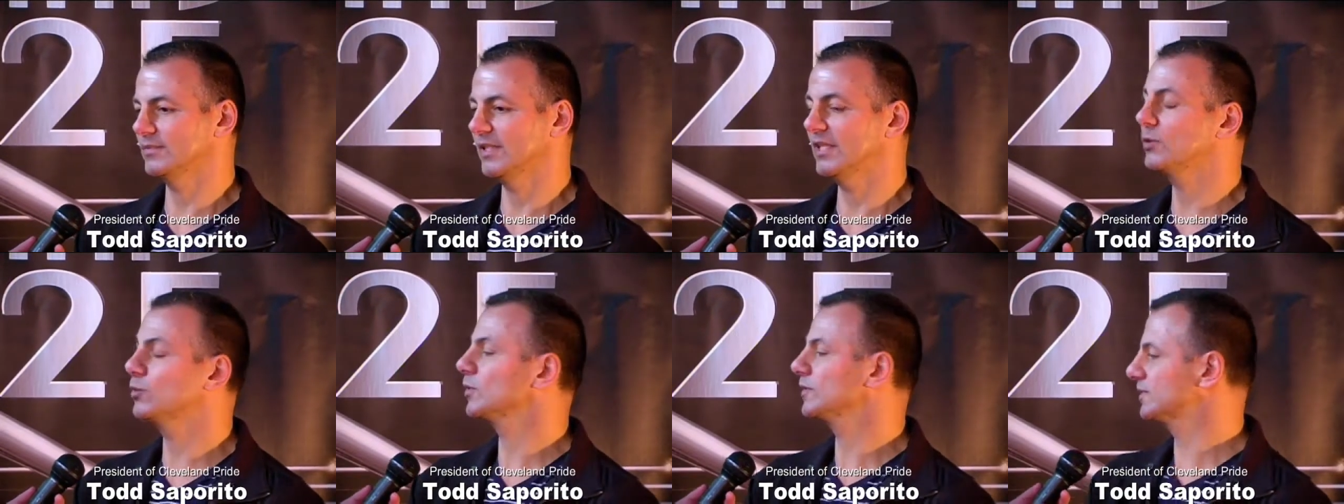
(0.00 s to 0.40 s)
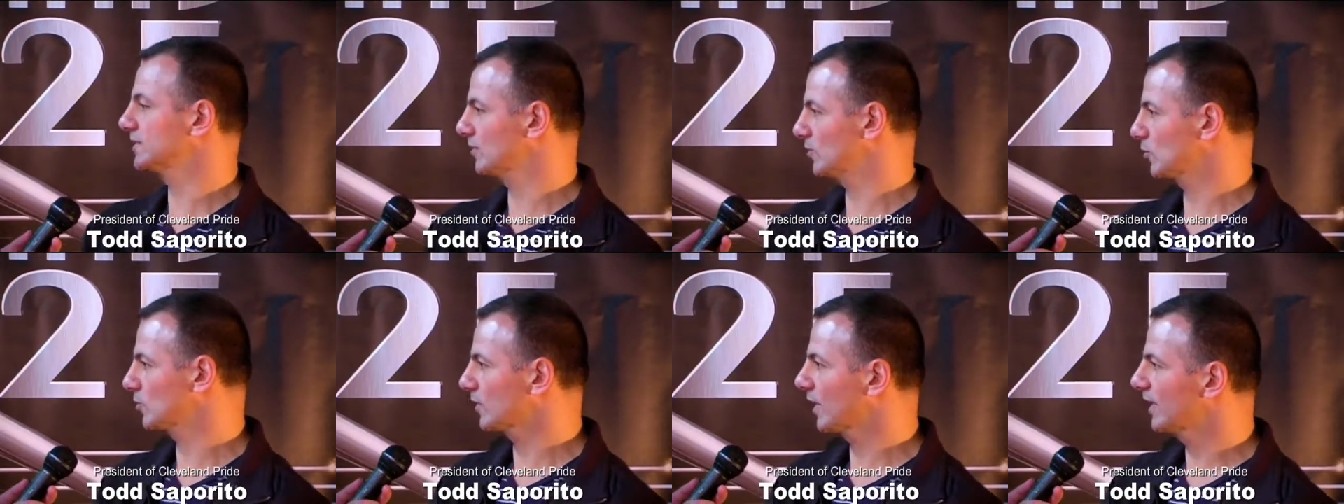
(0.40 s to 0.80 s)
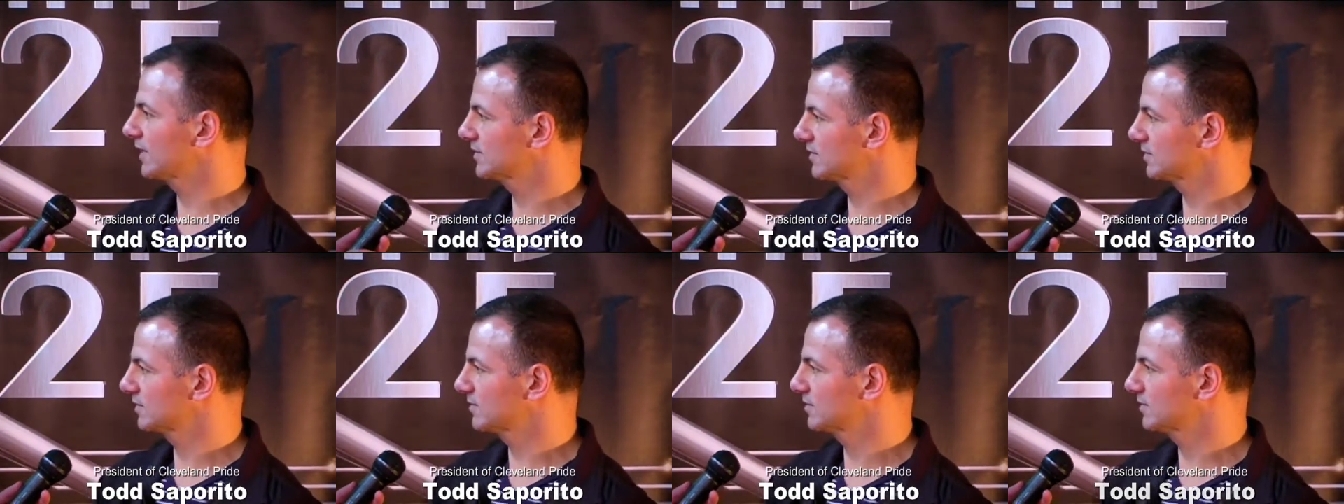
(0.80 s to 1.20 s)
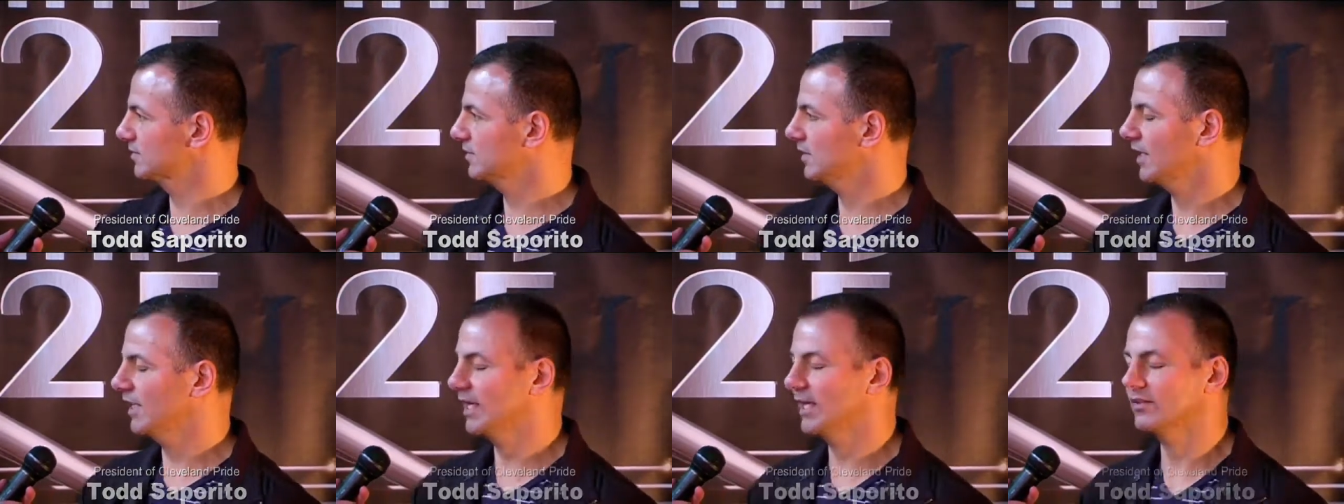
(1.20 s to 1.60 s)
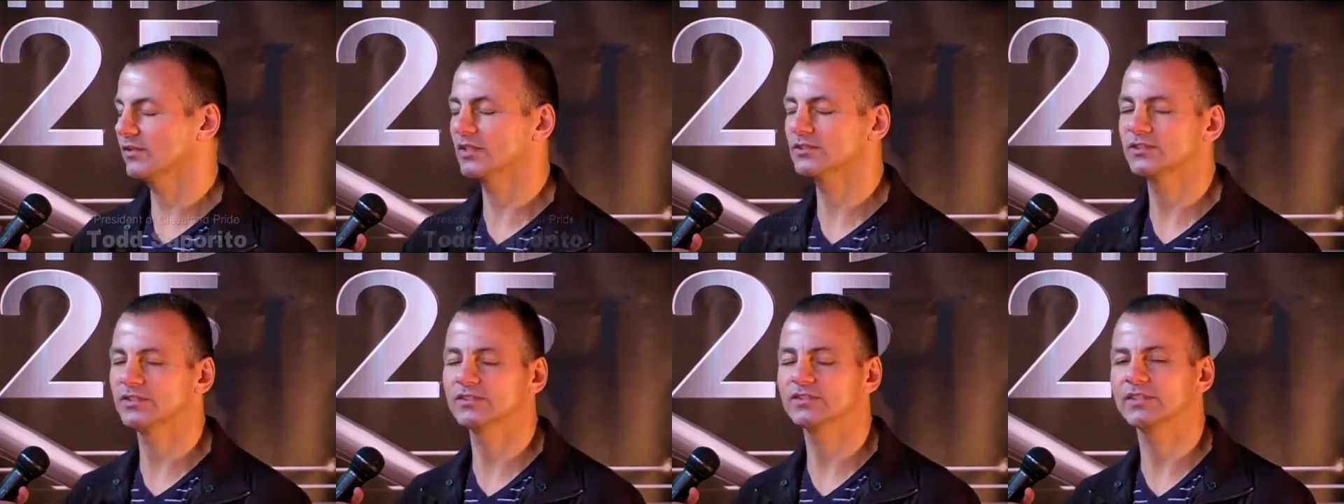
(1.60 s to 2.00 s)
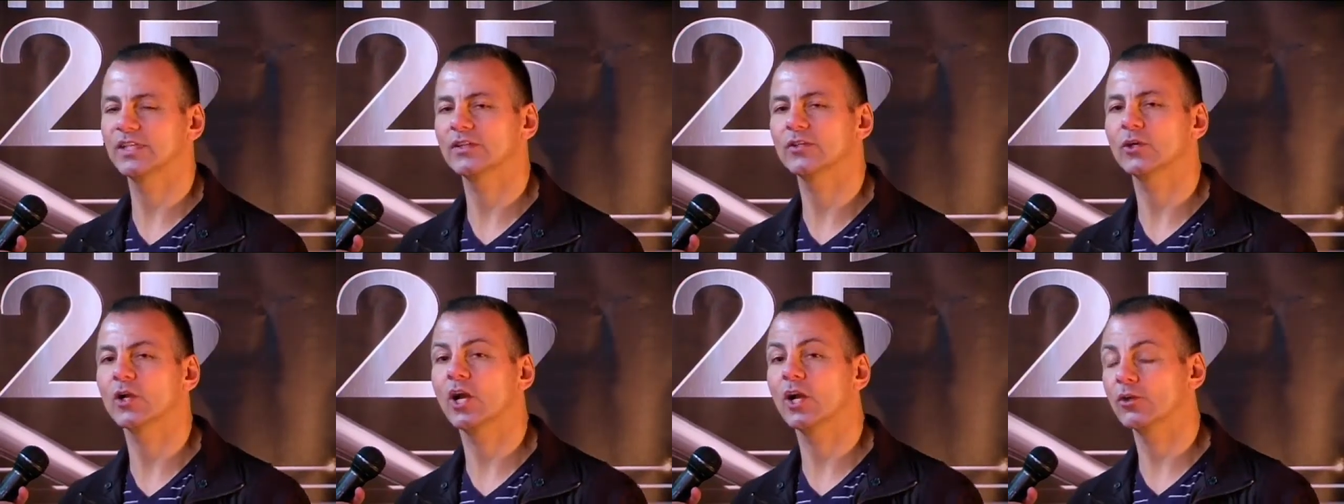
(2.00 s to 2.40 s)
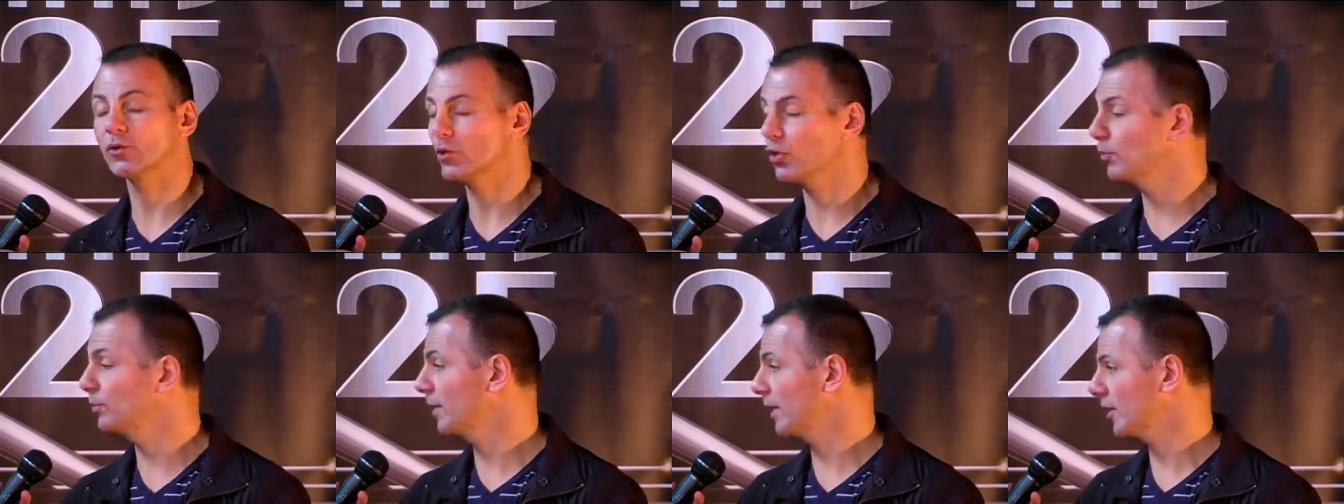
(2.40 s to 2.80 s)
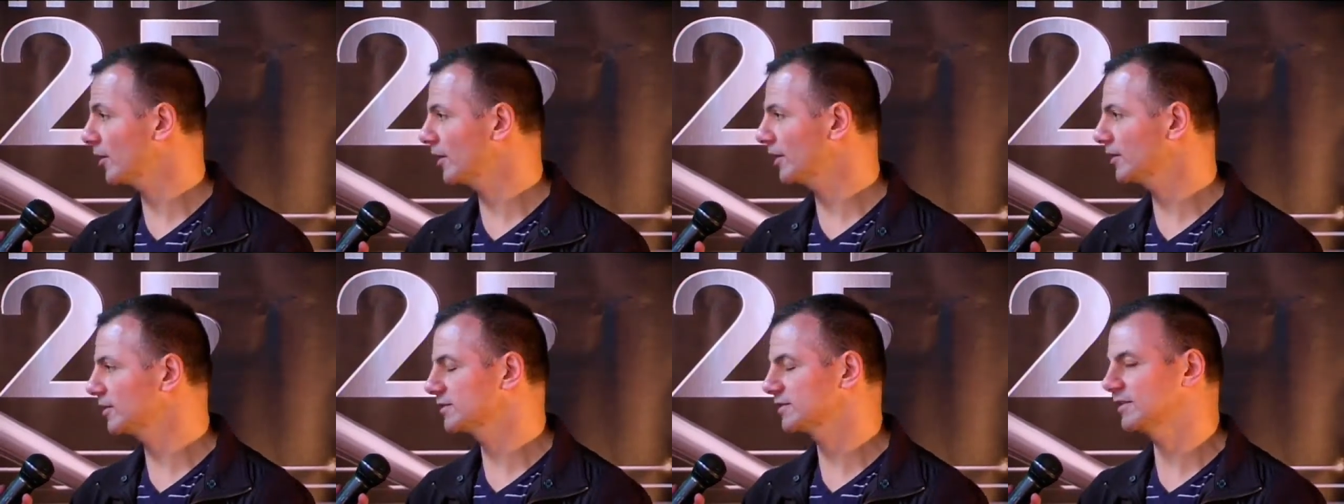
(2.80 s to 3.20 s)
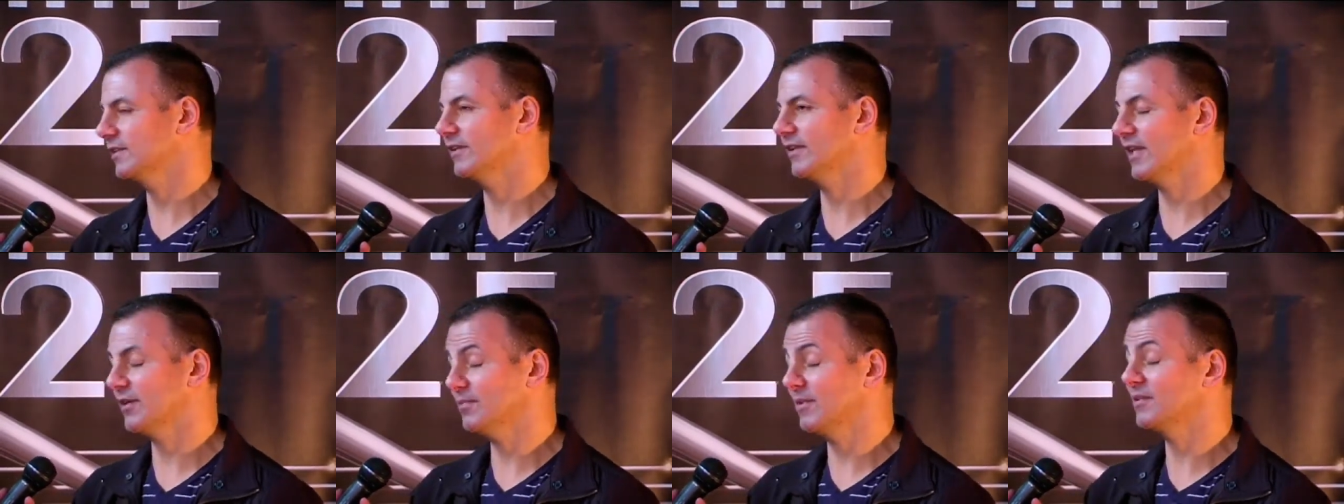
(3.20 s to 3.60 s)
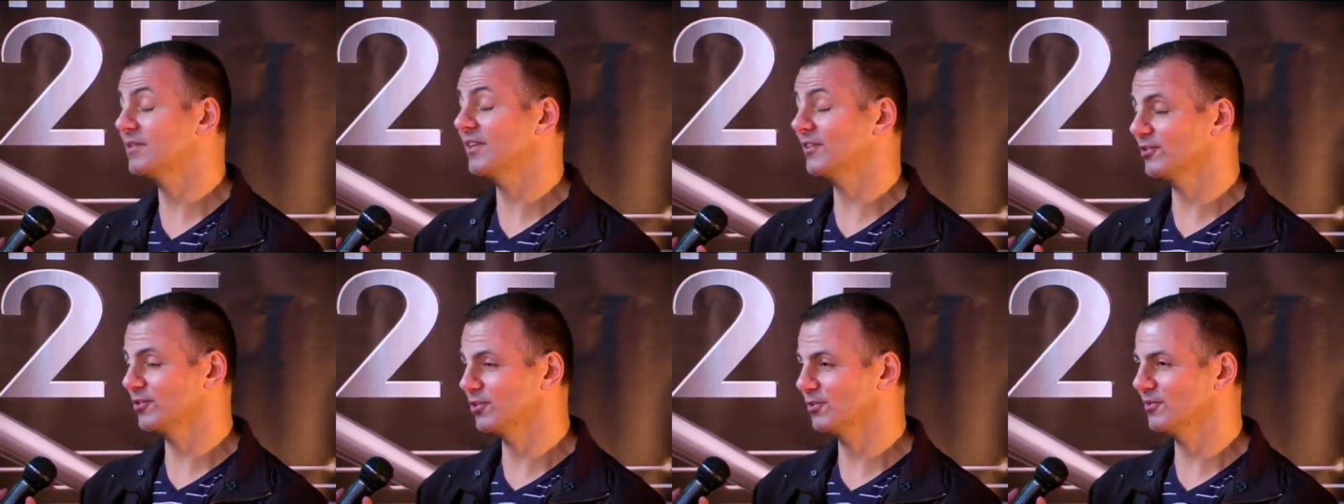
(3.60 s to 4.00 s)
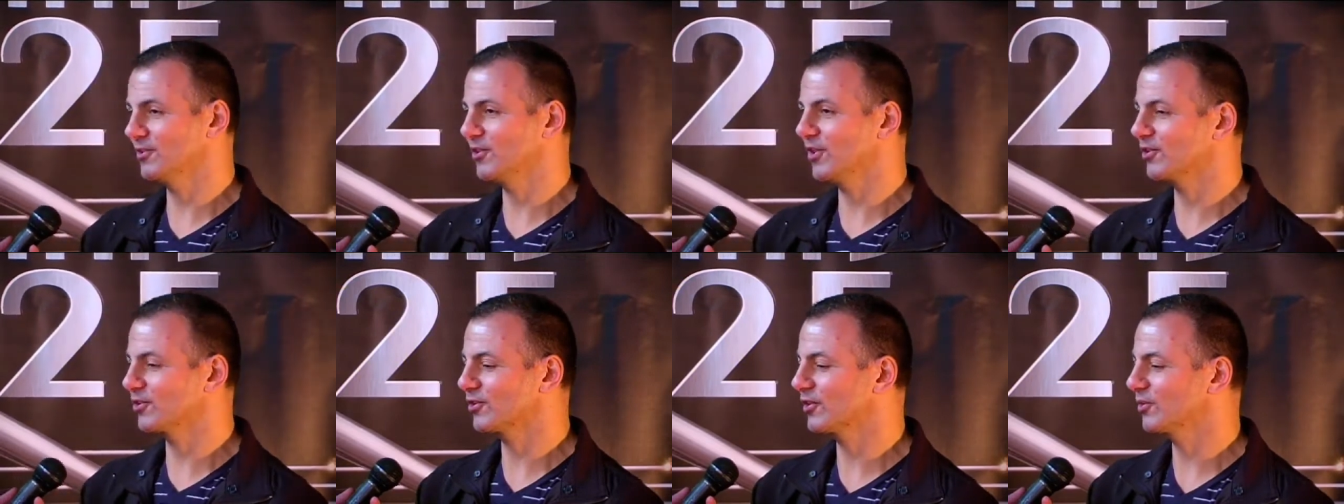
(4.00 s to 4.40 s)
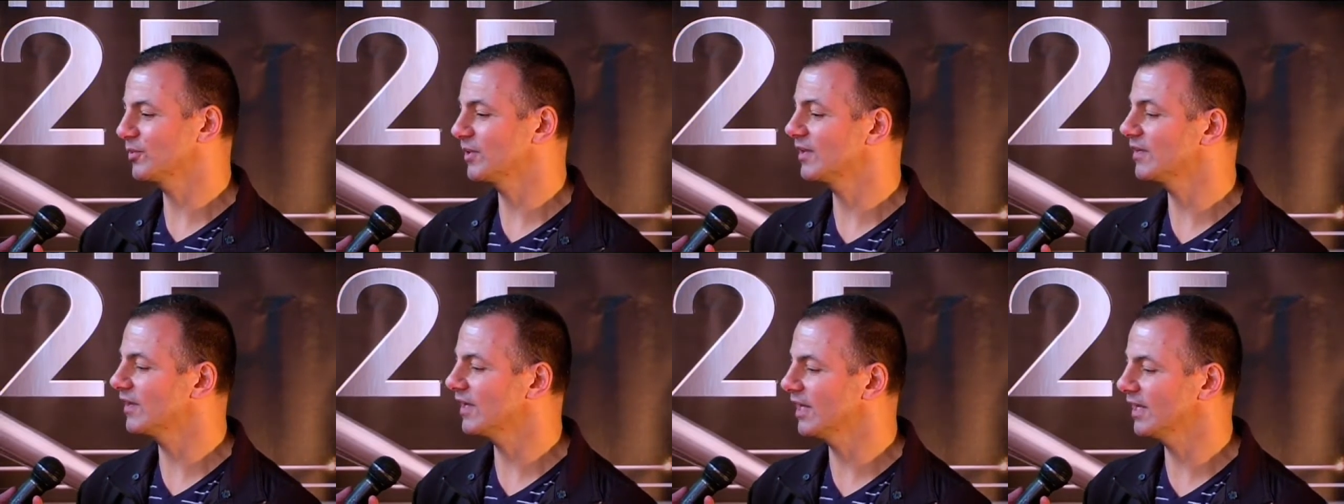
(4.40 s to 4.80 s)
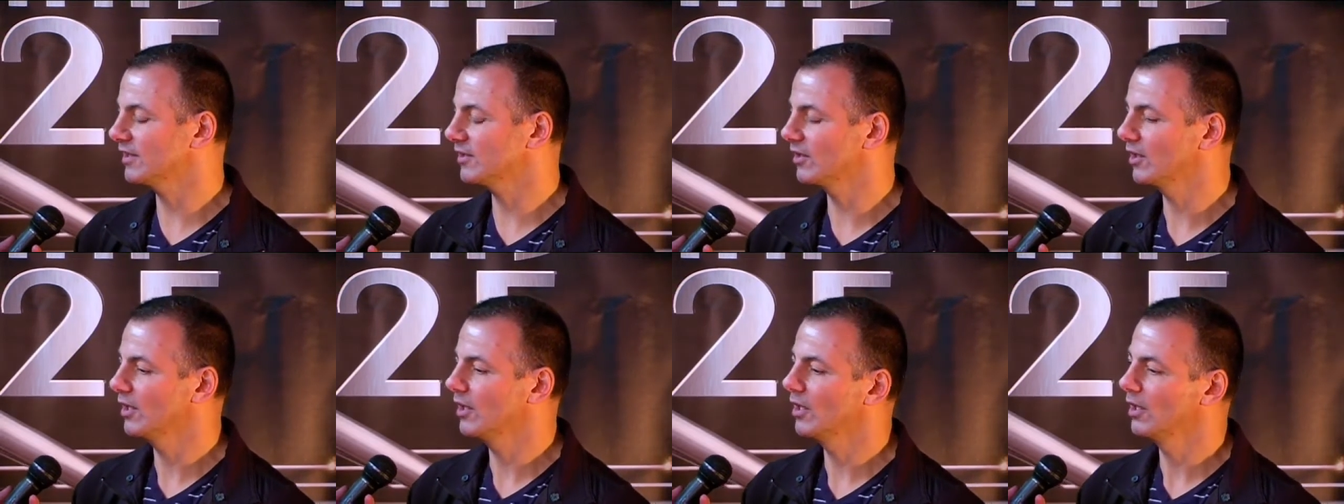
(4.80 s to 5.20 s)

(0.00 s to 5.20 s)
equal civil rights, and let's just say there are no barriers, that may take a little bit longer than we think,